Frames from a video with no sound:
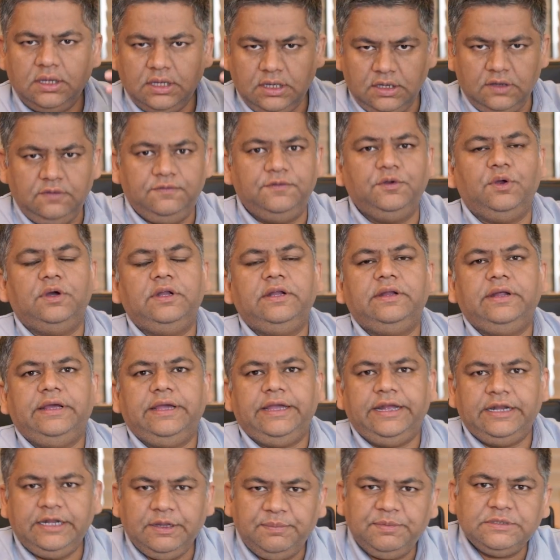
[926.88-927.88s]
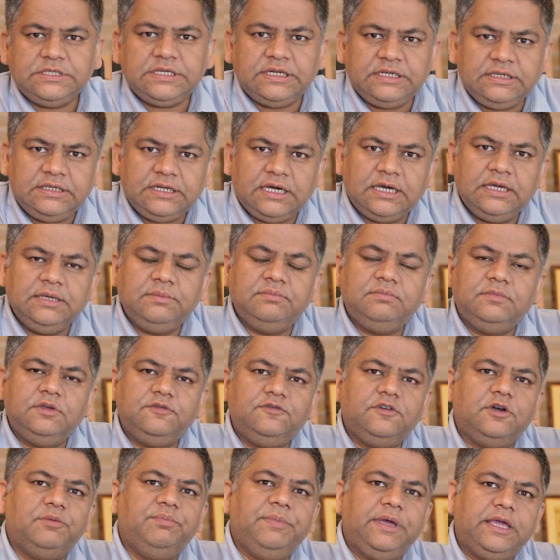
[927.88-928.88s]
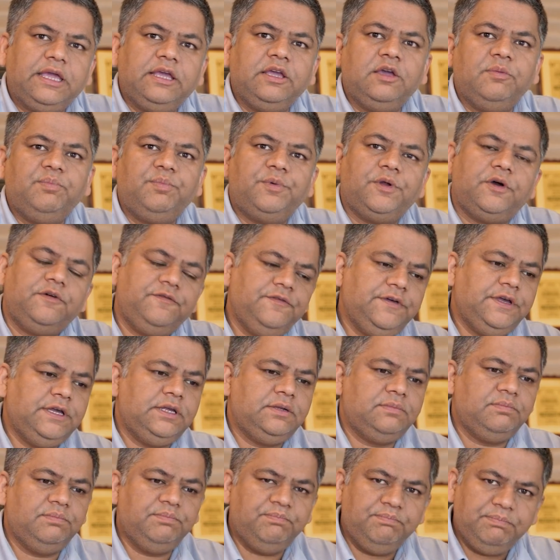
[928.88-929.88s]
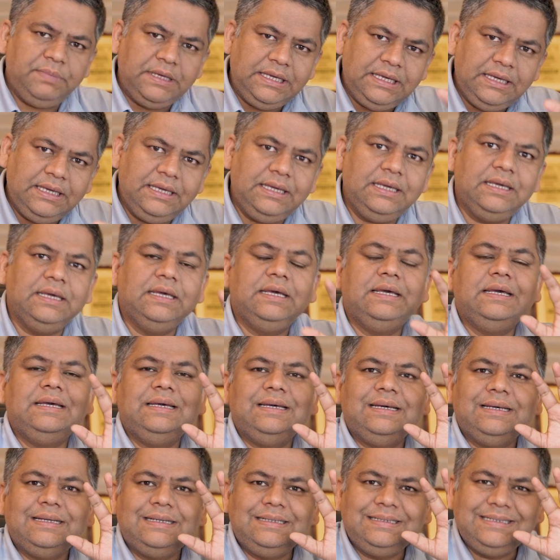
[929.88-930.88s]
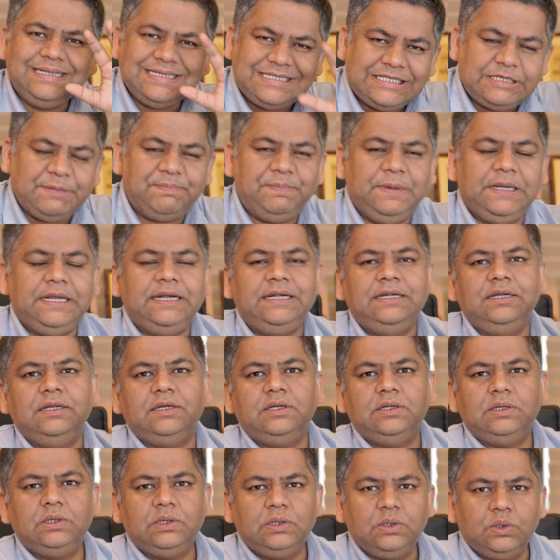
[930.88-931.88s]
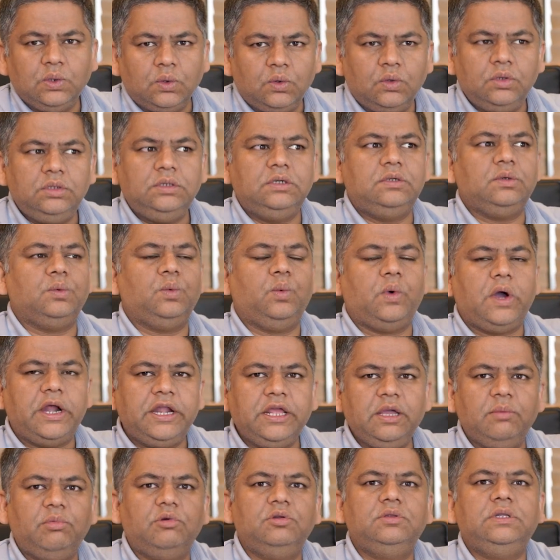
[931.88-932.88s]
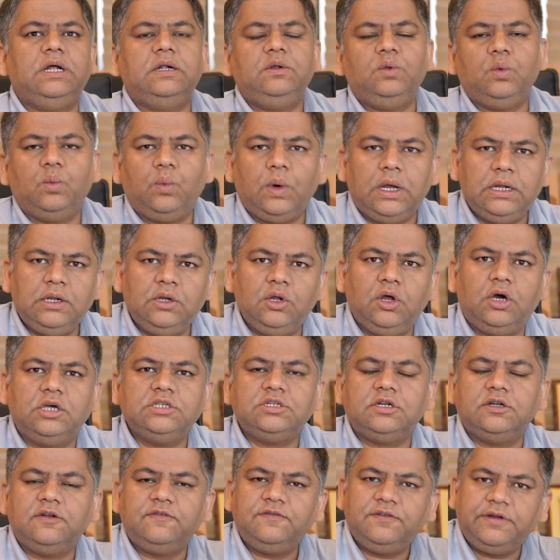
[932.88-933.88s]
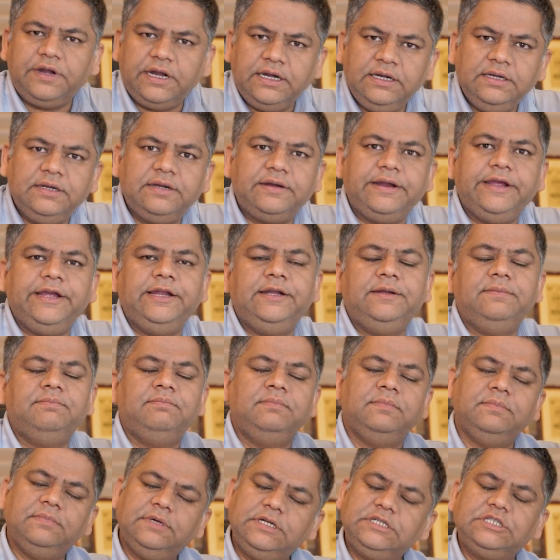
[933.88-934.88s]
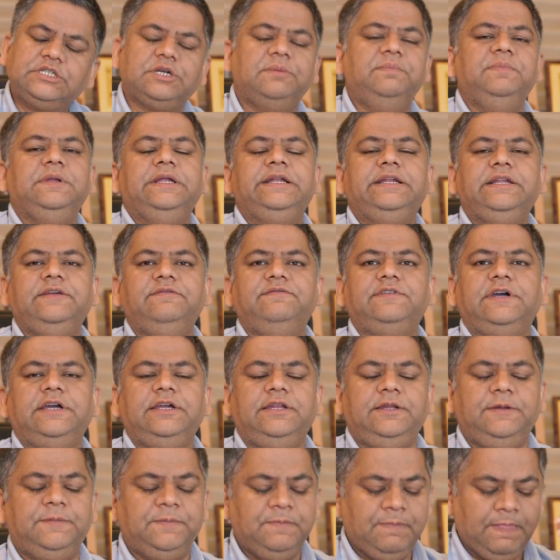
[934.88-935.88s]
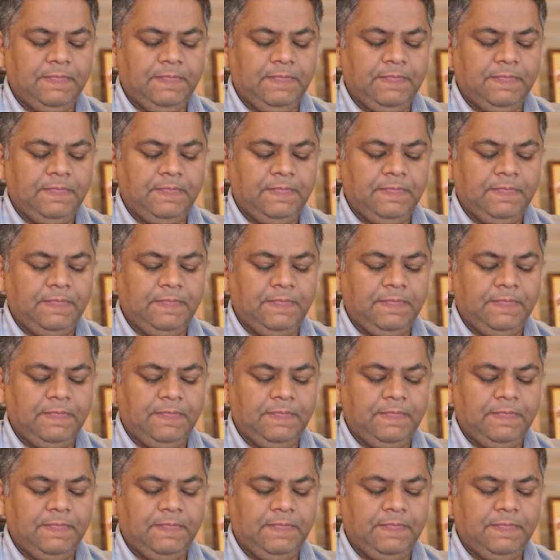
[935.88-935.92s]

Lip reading: If you are 80% time, if you are making a profit, be disciplined. Don't worry about that one loss out of 10 trade. It's completely fine.